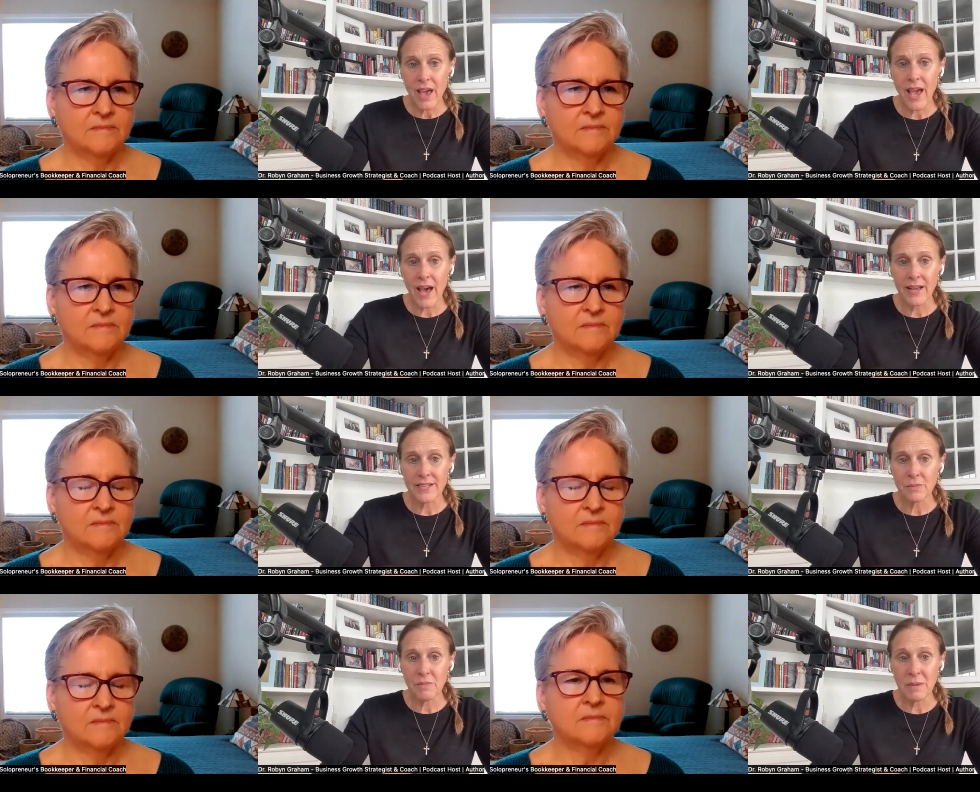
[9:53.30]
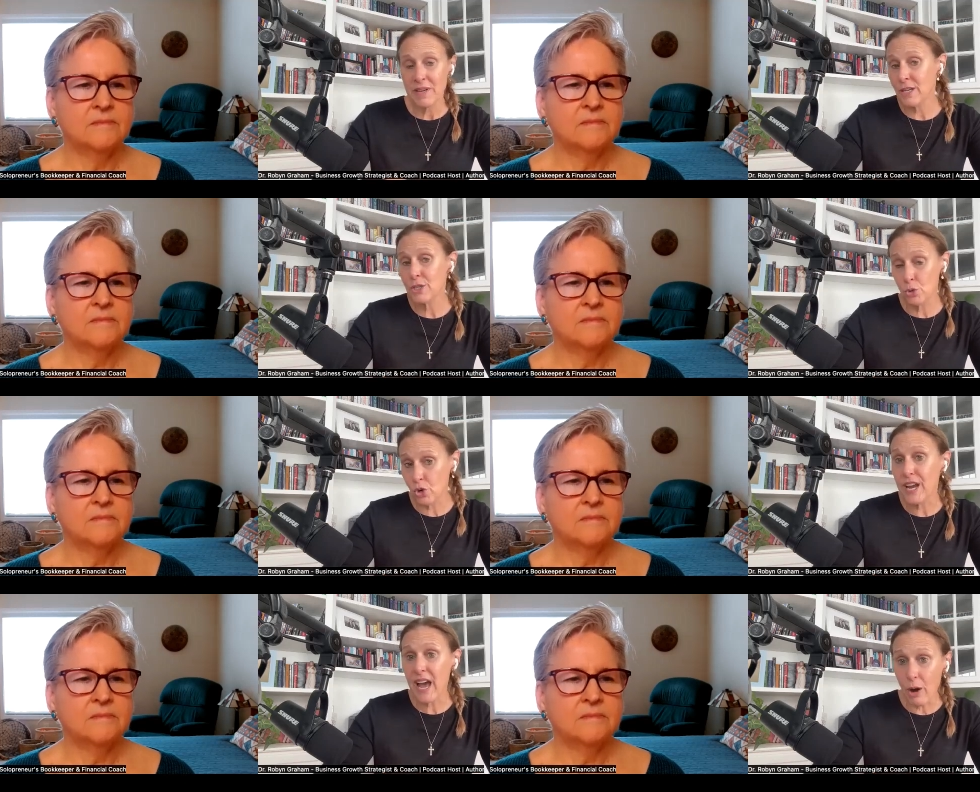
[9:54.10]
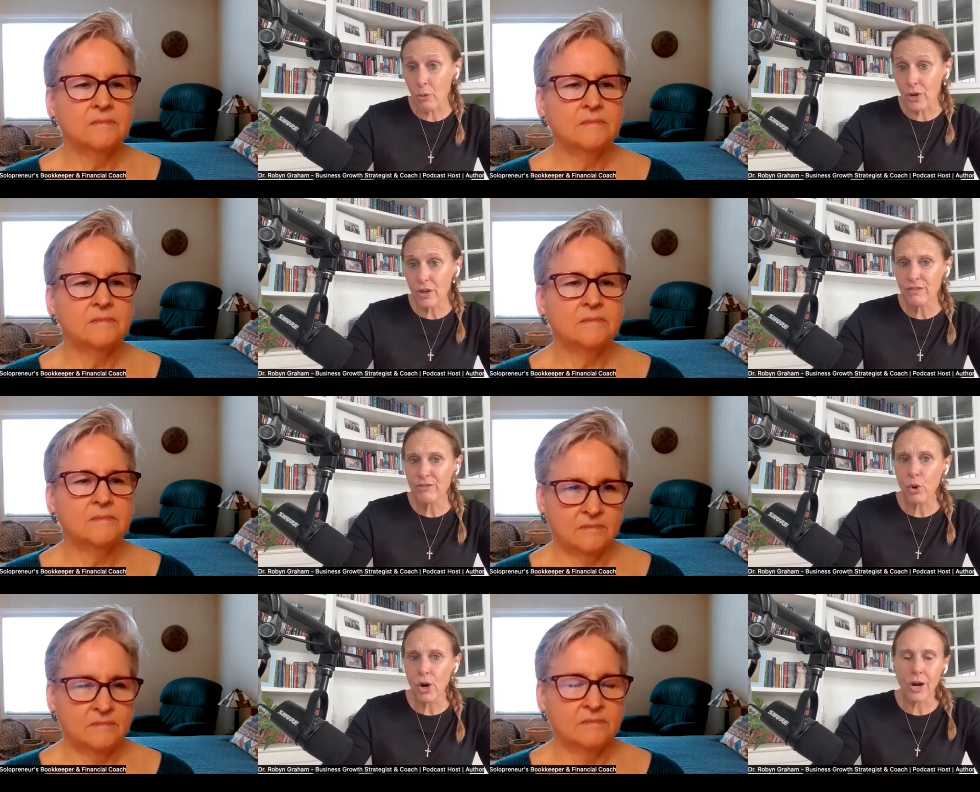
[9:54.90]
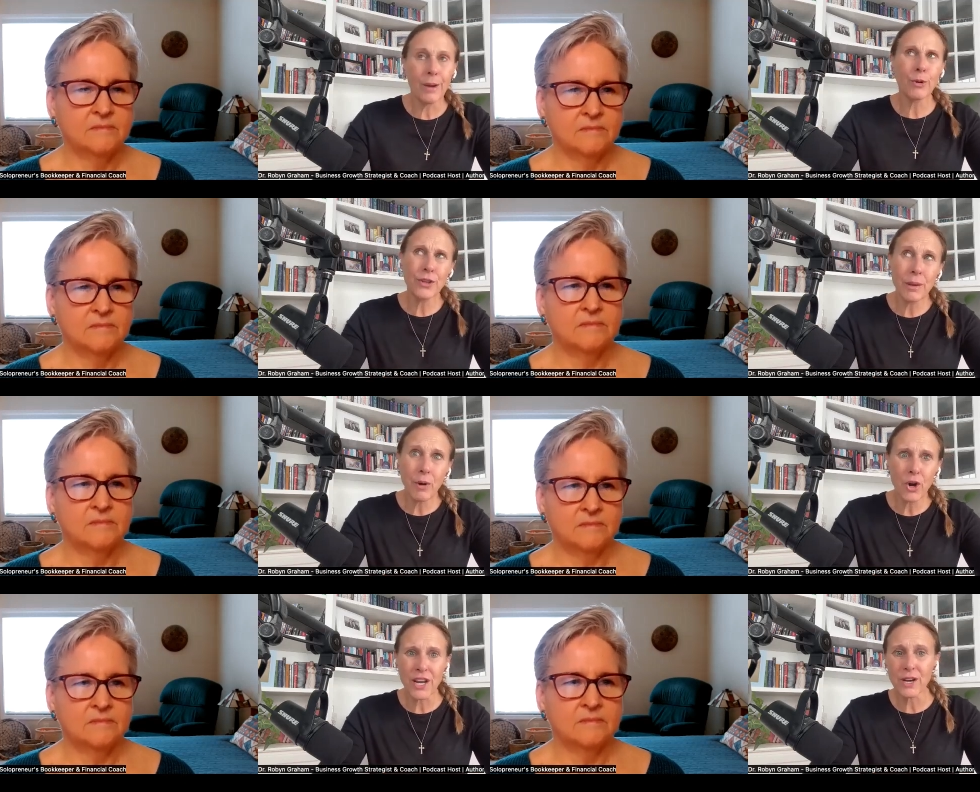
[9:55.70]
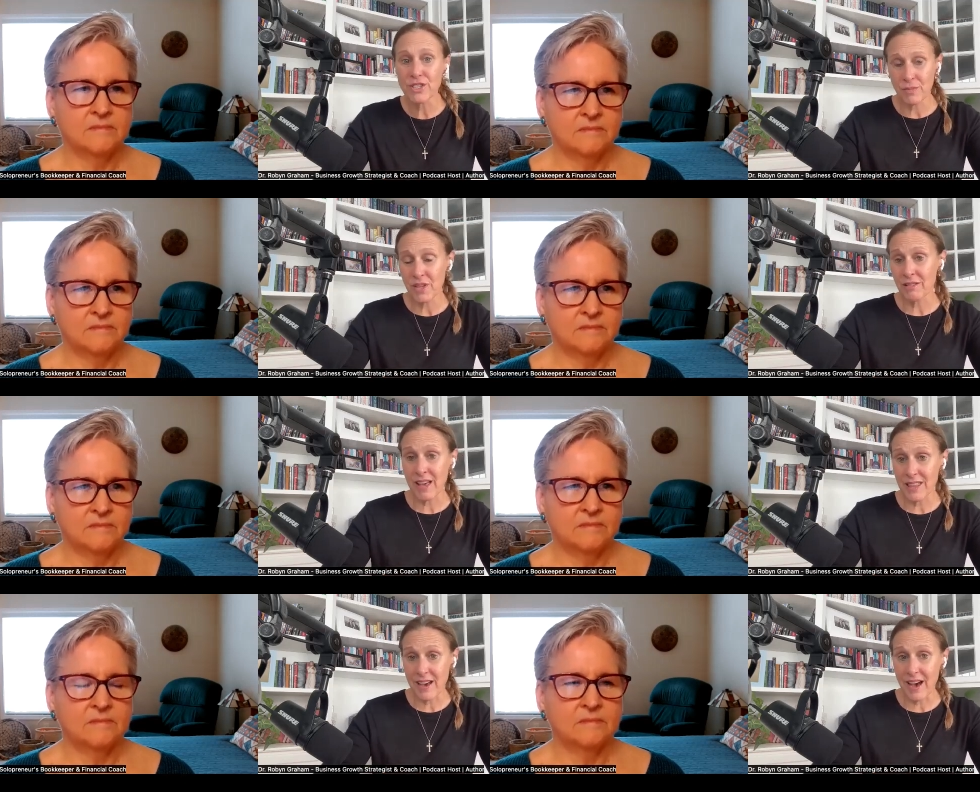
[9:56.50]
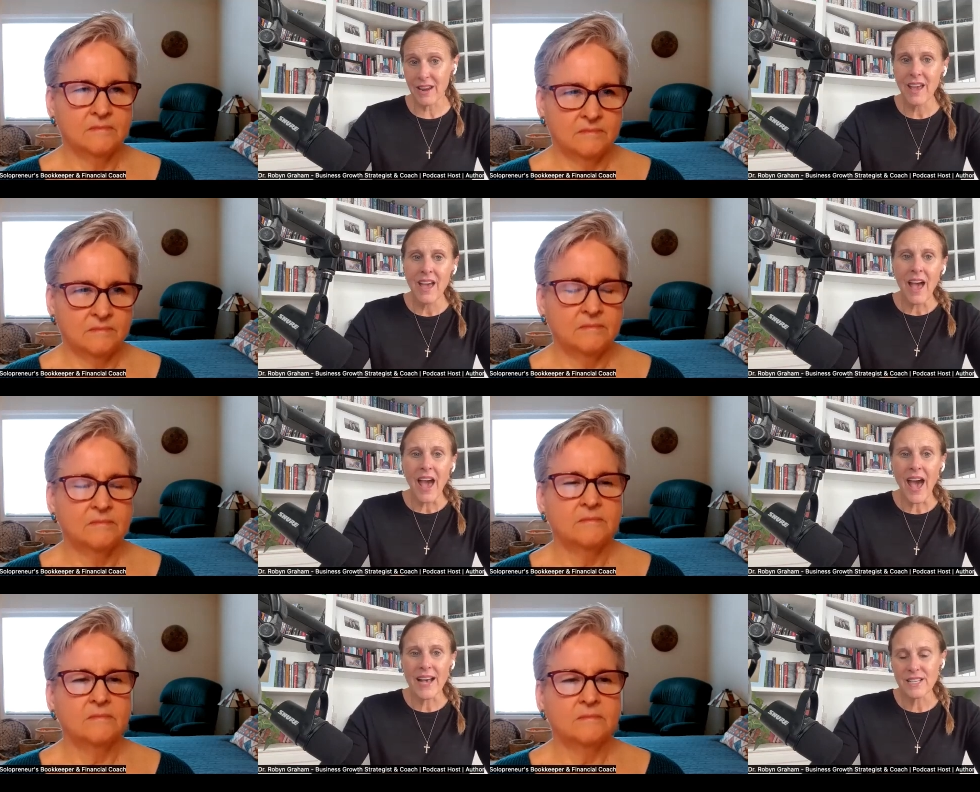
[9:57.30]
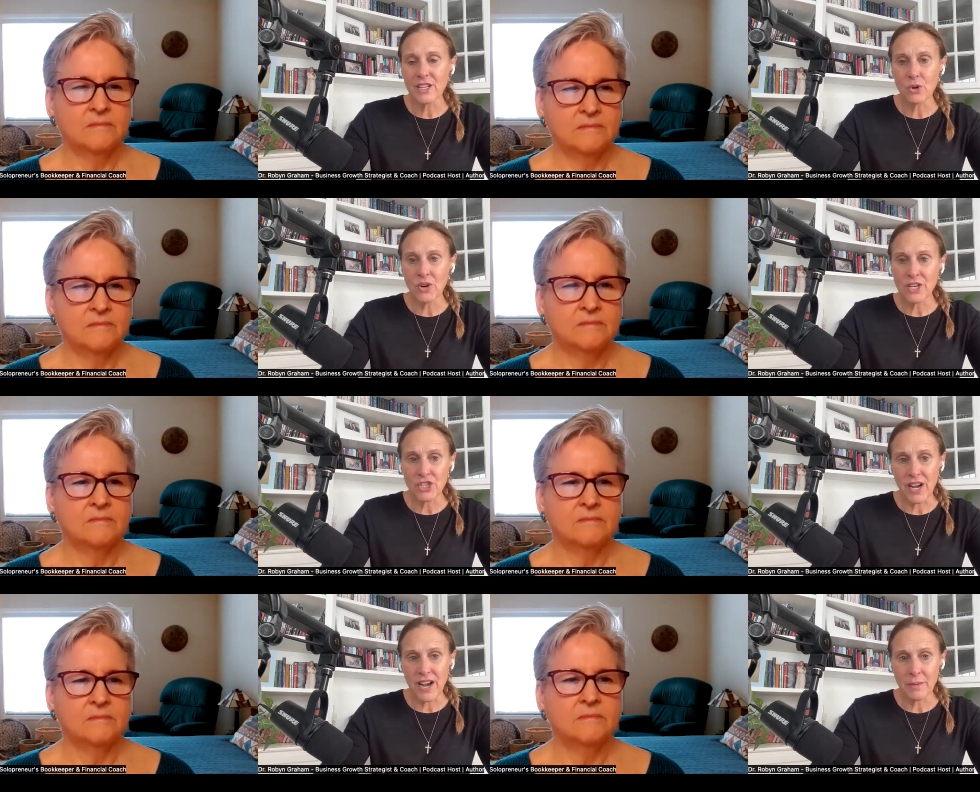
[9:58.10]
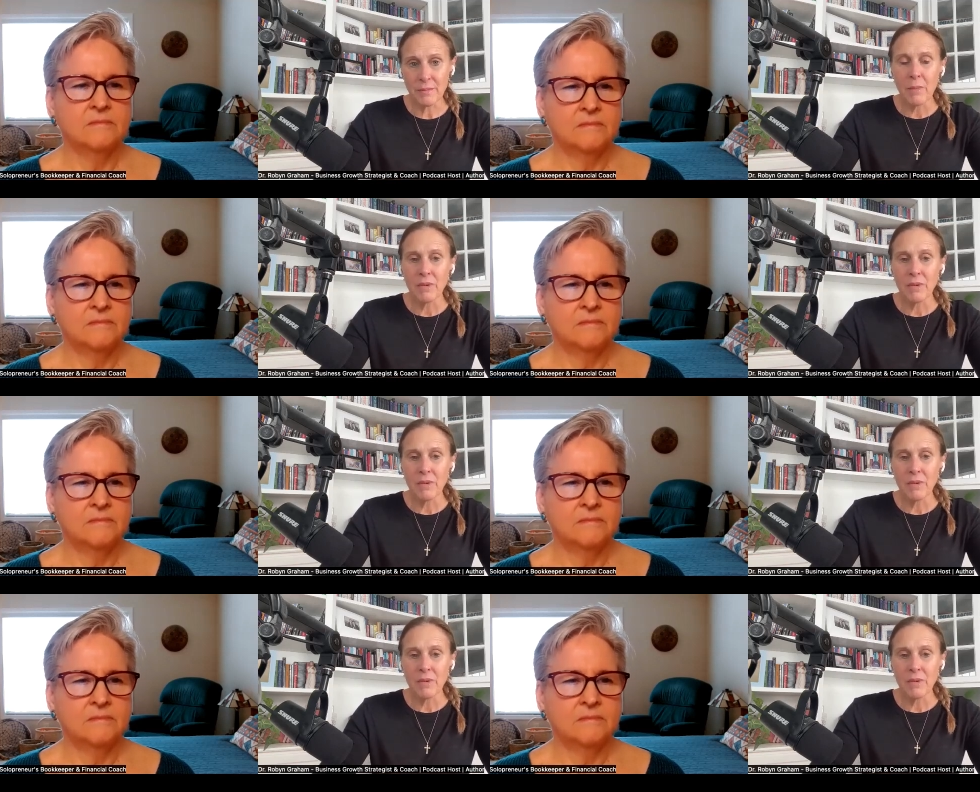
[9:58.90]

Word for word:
Speaker 1: and maybe a story hour for a birthday party or something like that as a donation item.